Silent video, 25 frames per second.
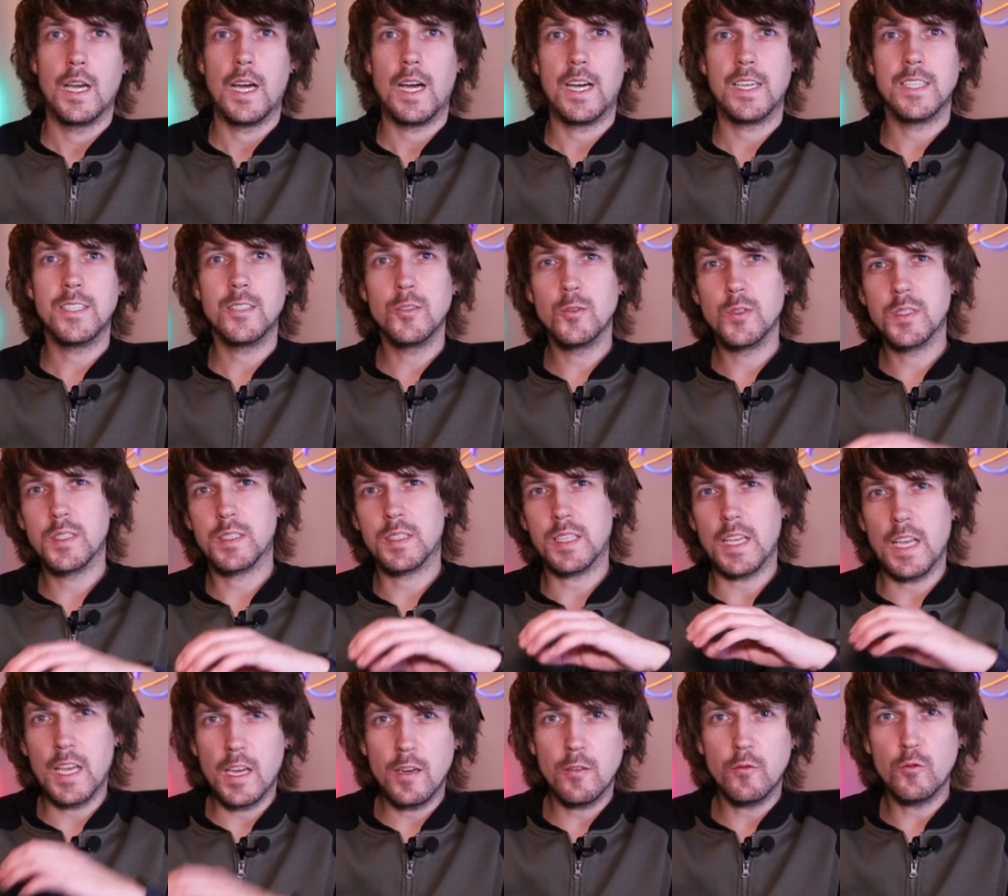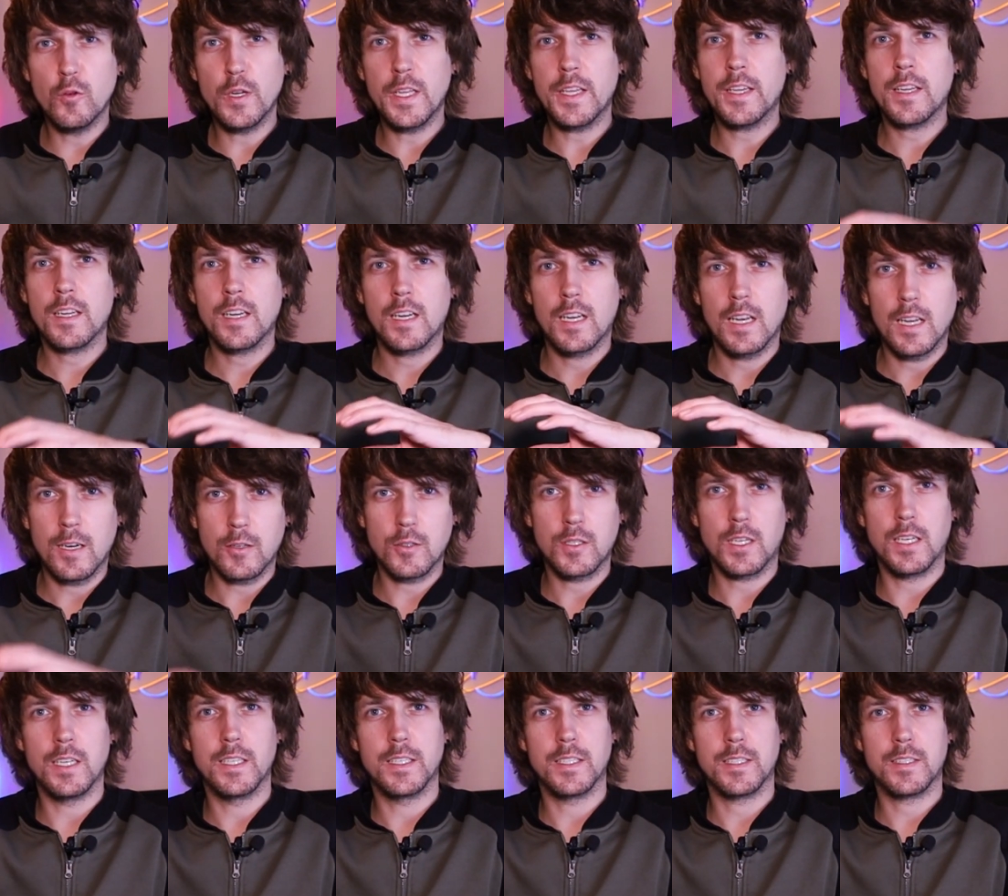I used every
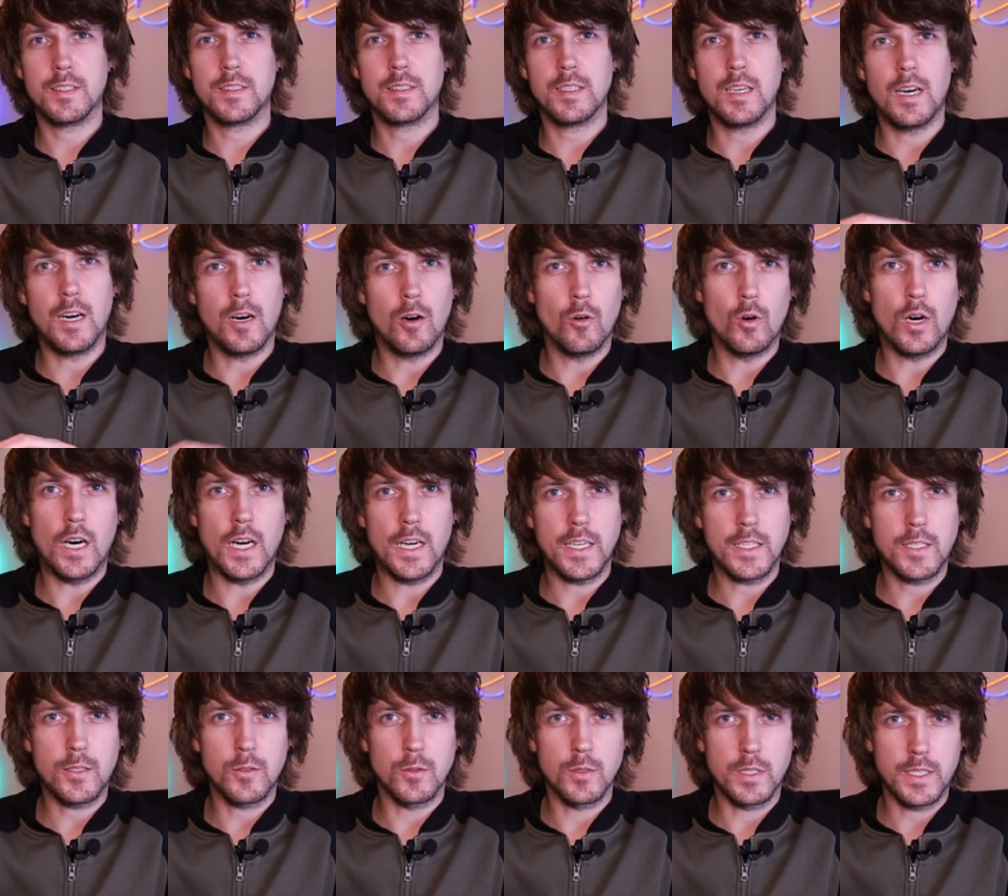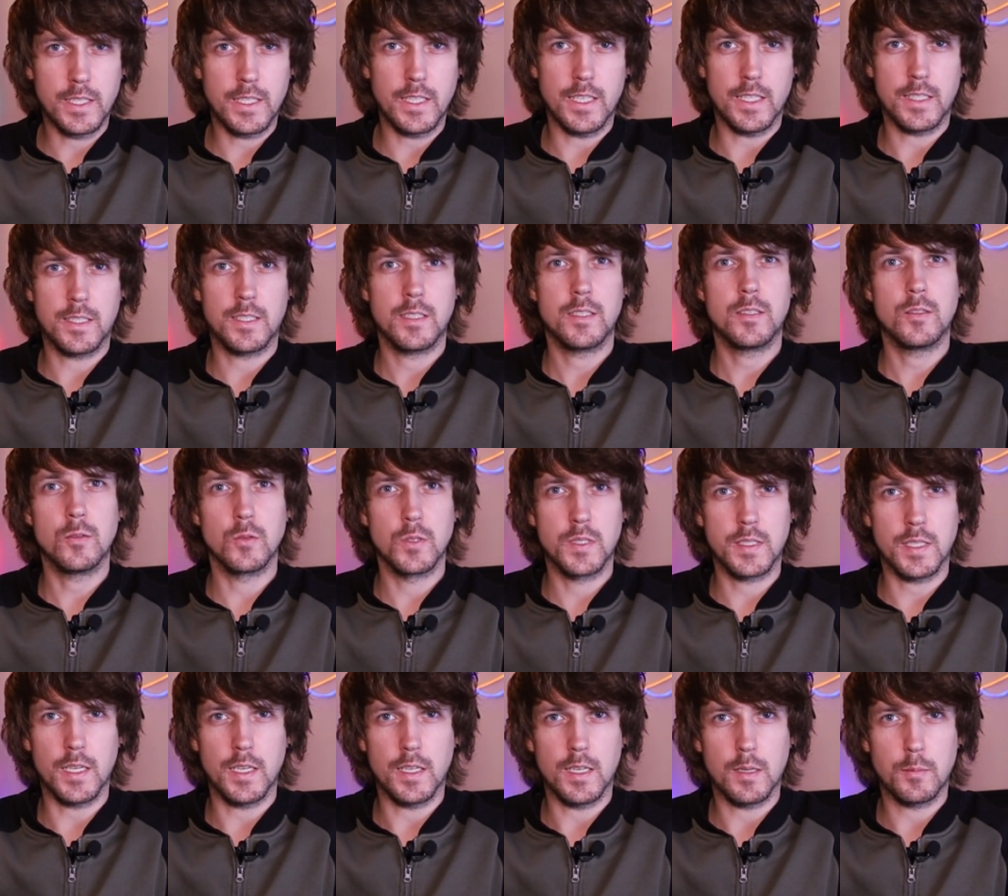cloudless hour I could get to
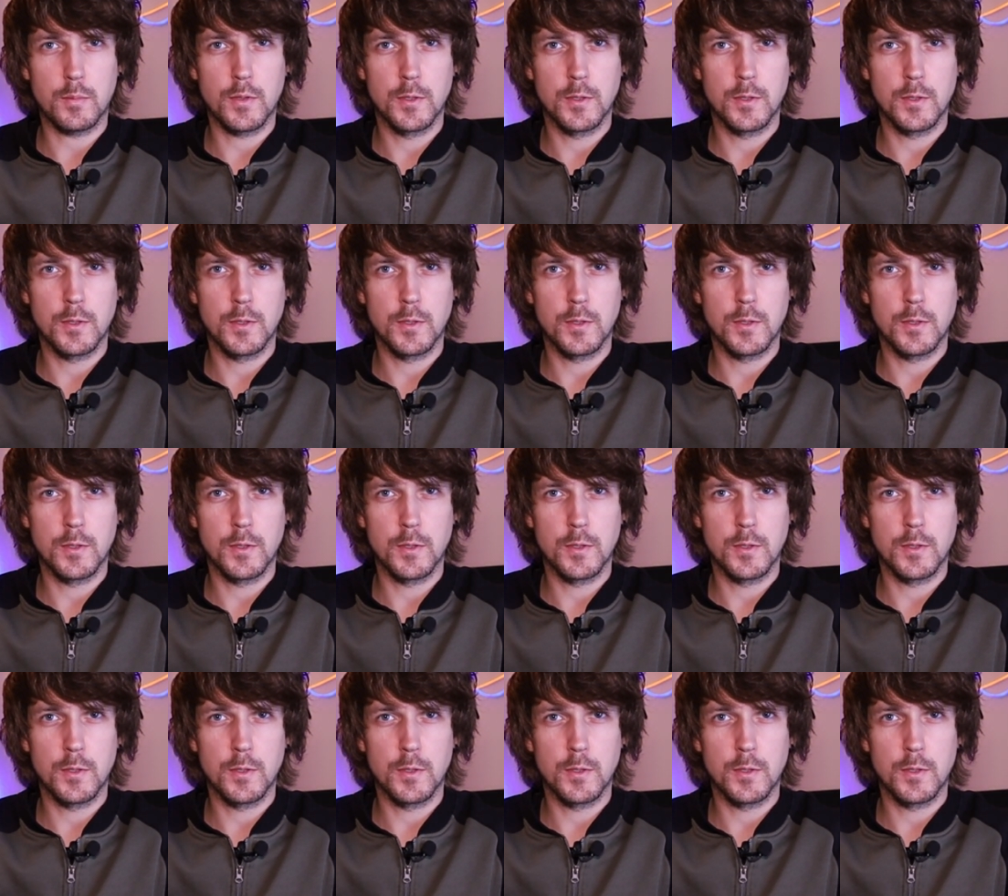set up.